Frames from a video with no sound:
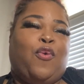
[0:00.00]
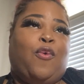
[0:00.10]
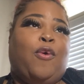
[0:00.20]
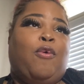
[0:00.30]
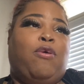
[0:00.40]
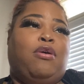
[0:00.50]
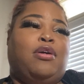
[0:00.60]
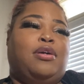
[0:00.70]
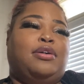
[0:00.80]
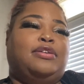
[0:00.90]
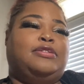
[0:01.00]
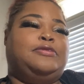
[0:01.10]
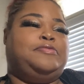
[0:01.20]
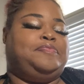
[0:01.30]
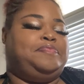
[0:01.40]
Ooh,
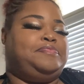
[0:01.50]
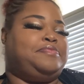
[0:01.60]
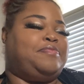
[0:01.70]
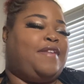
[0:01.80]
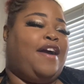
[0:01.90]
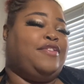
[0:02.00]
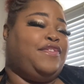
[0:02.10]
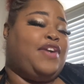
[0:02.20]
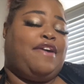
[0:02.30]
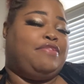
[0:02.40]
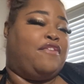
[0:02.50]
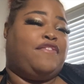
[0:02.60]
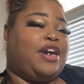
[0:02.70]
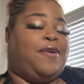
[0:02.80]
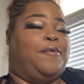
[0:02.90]
I don't even have no
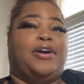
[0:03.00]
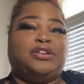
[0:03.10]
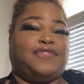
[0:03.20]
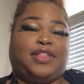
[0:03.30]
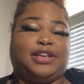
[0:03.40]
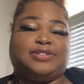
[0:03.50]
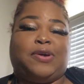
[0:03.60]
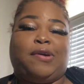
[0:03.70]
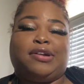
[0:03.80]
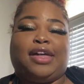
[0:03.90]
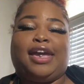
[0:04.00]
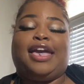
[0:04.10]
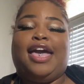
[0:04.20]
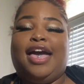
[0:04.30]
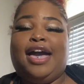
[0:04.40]
fucking words for that song.
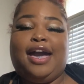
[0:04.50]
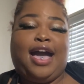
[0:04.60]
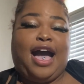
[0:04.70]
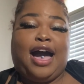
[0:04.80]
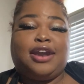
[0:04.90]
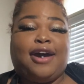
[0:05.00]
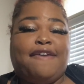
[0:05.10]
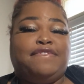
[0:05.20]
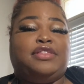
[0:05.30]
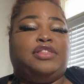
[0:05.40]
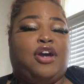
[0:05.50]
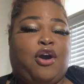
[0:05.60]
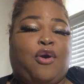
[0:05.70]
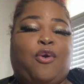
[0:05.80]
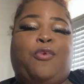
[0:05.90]
Like, I don't have
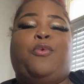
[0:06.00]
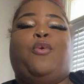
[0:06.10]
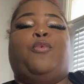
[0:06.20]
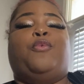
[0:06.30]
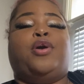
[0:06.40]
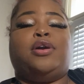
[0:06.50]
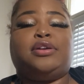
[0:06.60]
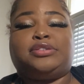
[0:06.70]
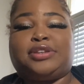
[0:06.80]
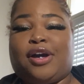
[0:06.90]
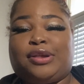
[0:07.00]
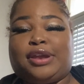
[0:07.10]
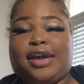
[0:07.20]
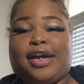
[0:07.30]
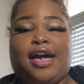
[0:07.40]
no words, y'all.
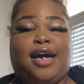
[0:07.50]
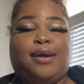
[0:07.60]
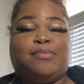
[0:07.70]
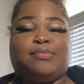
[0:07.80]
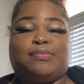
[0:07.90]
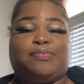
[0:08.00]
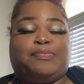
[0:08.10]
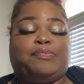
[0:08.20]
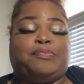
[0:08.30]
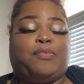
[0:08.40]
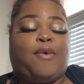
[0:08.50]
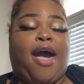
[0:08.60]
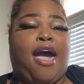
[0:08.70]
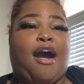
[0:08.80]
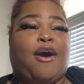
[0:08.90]
Like,
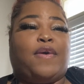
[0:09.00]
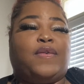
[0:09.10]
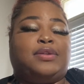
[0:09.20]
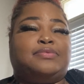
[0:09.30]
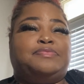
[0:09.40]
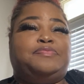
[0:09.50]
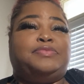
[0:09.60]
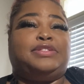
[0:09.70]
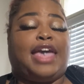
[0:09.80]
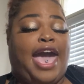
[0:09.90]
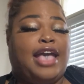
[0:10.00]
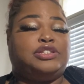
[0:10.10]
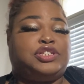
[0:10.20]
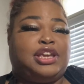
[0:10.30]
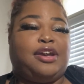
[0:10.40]
wow. That
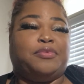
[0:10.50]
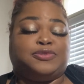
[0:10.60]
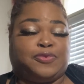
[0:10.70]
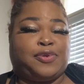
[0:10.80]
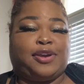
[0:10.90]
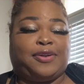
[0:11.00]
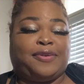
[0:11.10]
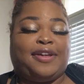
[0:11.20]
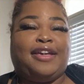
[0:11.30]
shit was real.